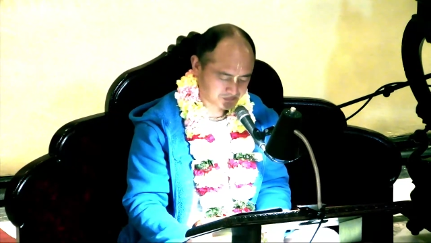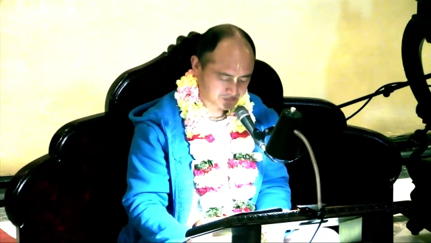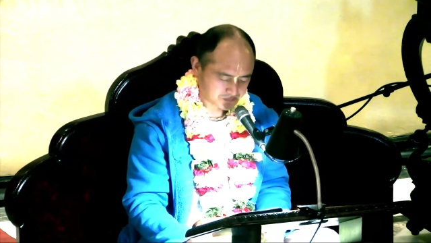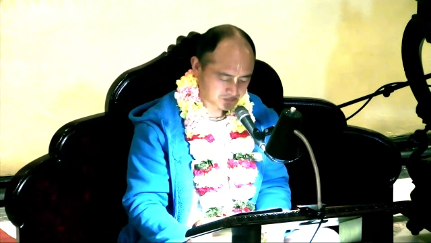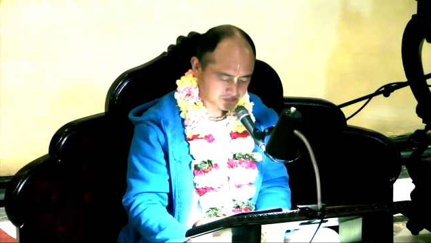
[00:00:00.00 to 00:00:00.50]

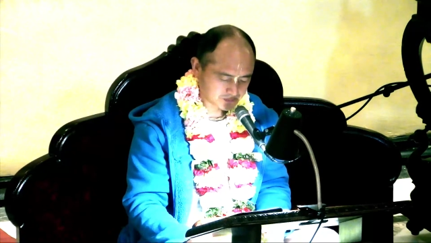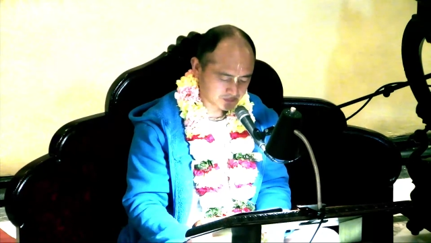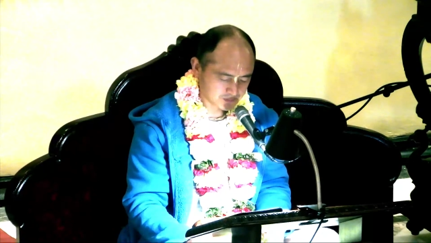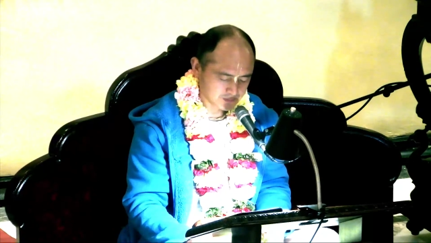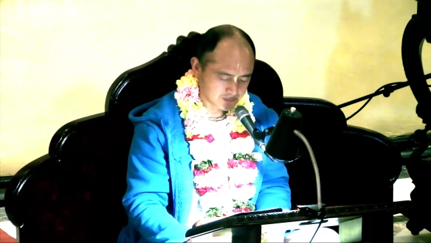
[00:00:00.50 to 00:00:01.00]

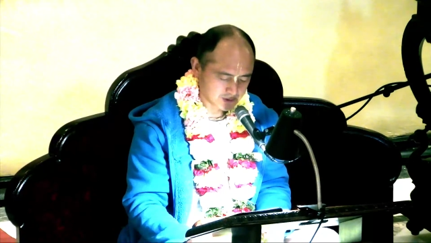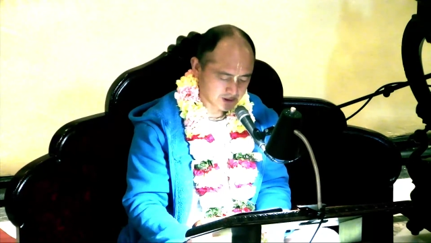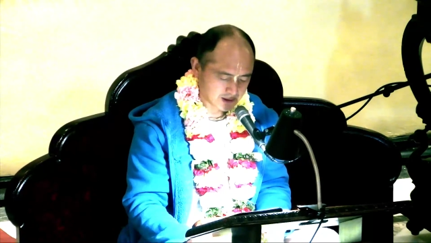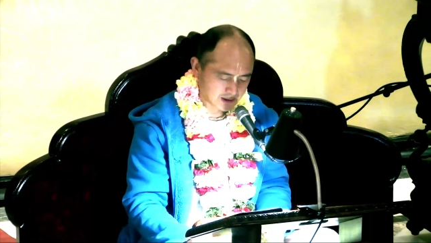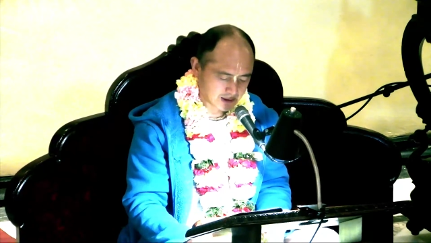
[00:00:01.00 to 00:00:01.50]

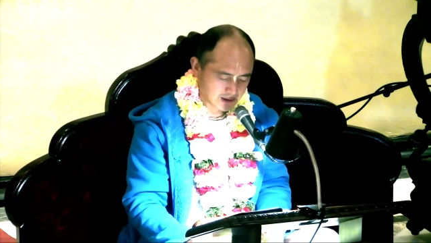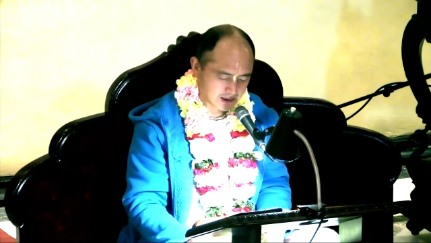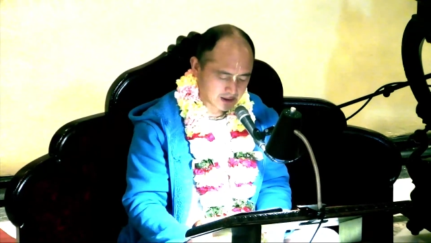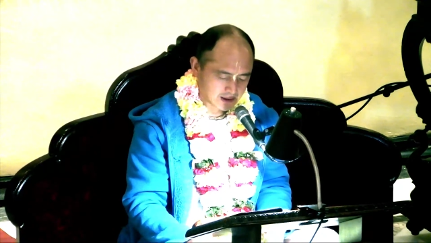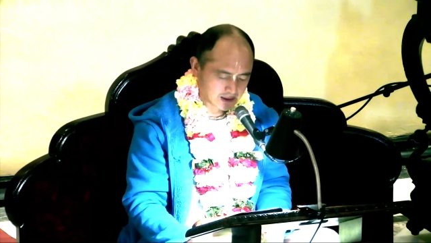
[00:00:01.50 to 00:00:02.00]

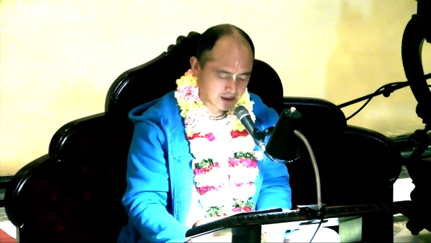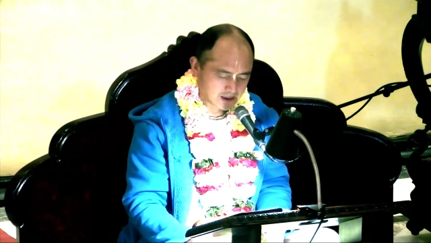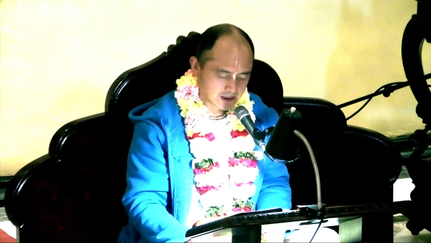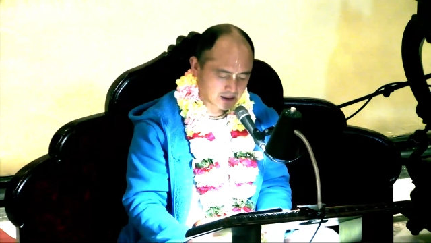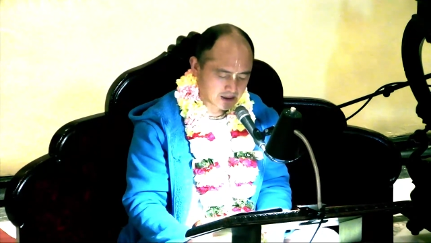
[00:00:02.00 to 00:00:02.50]

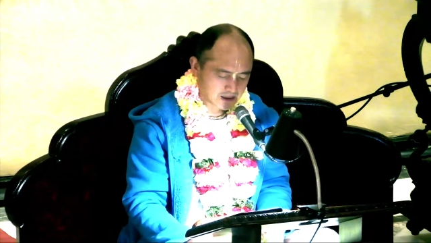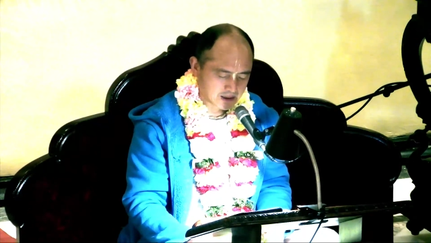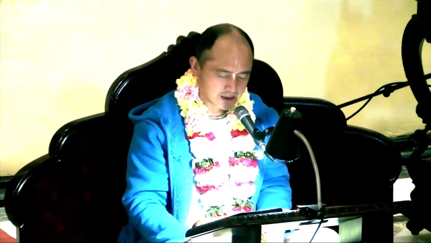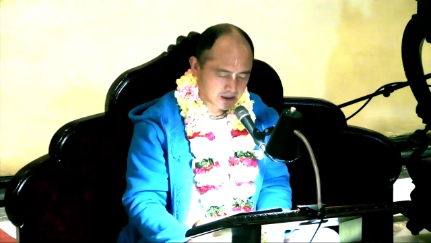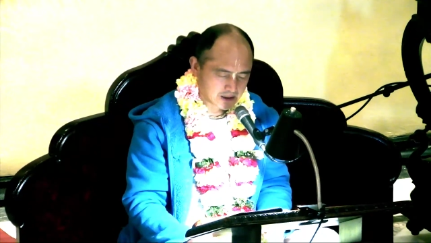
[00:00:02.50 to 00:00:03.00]

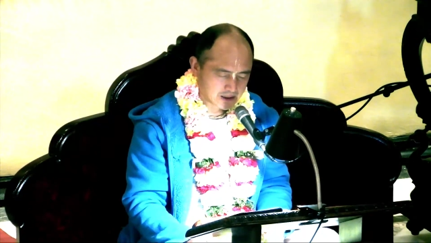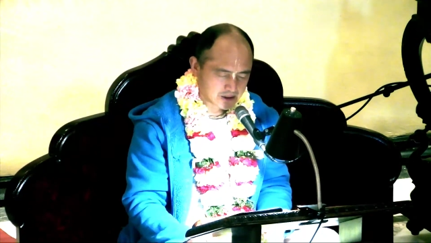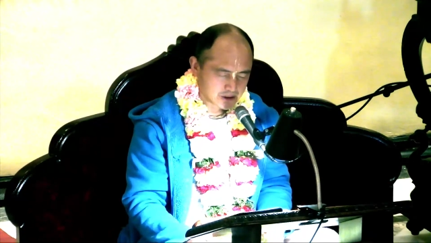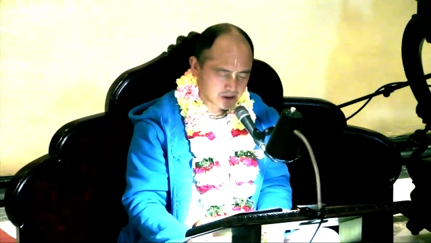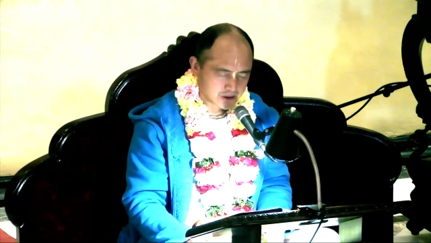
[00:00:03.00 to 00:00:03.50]

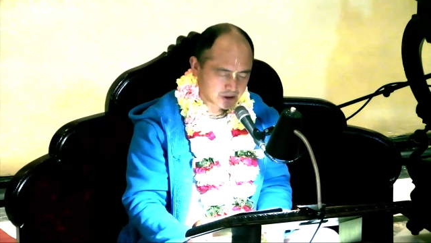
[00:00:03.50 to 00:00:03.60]
Nothing is said.